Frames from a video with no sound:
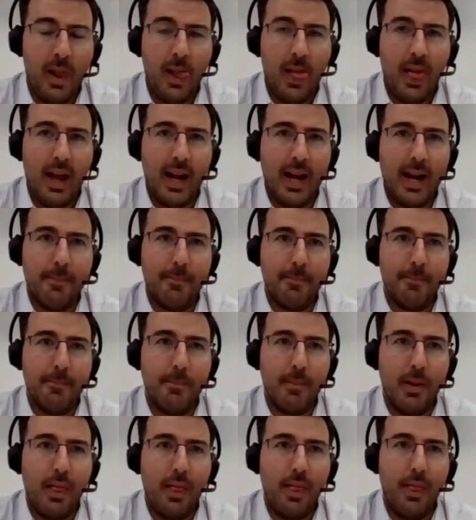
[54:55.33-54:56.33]

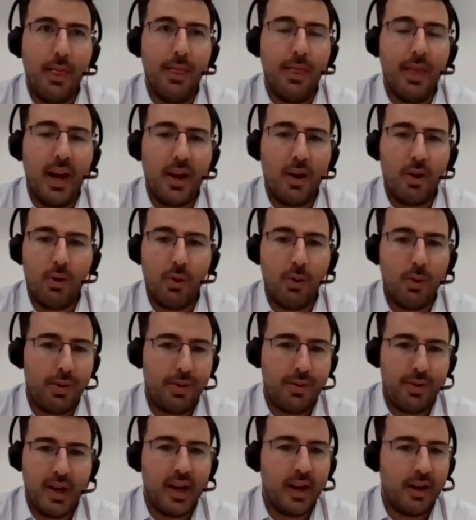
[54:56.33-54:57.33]
They are all
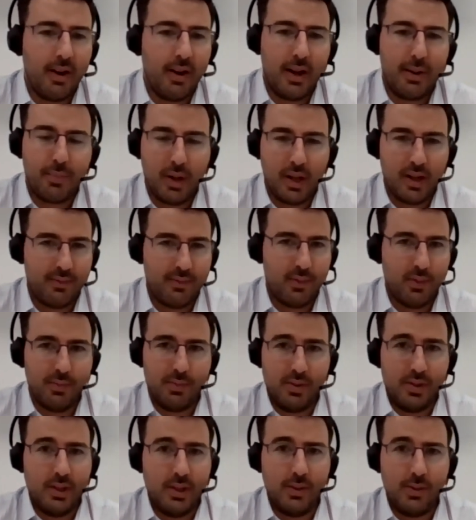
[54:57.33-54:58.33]
three great
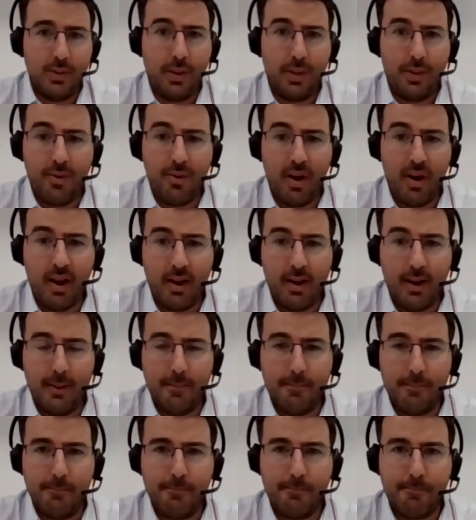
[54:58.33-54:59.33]
platforms. They're all three
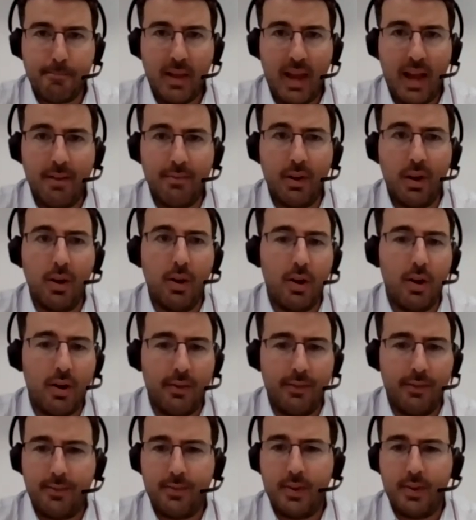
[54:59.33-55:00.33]
have a lot
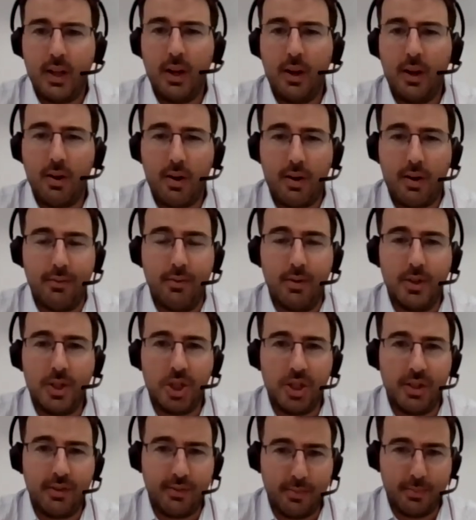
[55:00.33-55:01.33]
of rich
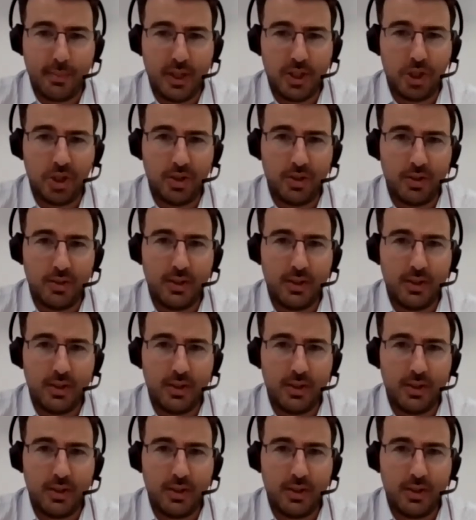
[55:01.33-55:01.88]
information.